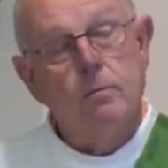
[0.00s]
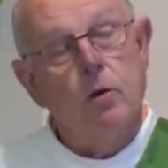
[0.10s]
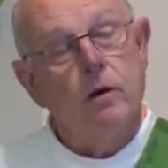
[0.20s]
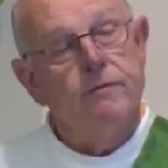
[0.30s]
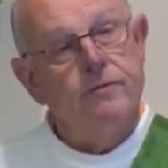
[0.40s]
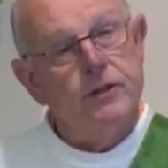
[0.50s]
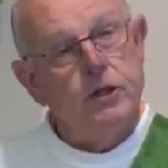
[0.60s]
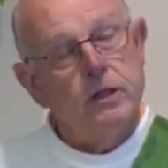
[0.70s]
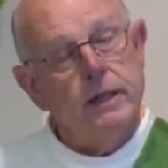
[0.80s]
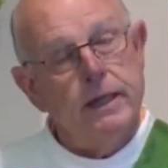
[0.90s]
more
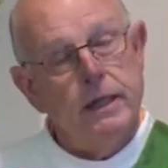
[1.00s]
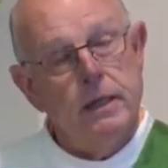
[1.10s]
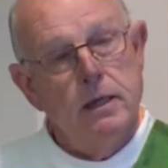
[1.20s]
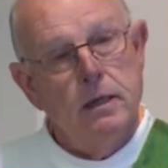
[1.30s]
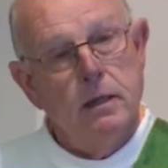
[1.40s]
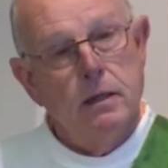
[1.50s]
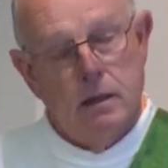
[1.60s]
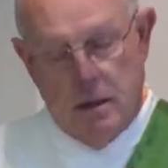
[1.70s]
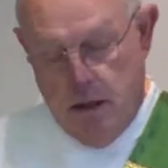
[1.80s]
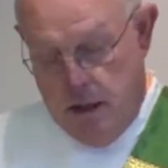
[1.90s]
efficiently,
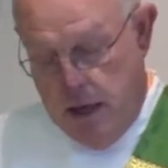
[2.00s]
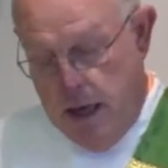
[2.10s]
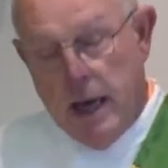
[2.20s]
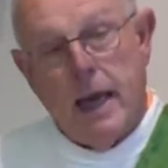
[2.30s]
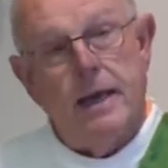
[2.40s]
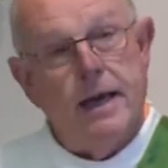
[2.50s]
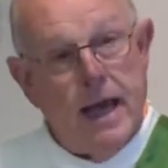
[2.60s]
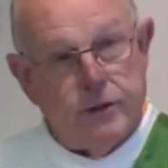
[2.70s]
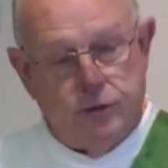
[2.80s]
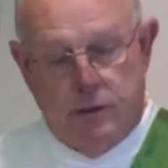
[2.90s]
and
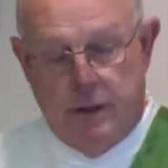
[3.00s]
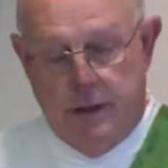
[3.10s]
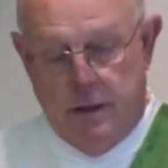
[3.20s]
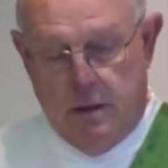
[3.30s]
naturally.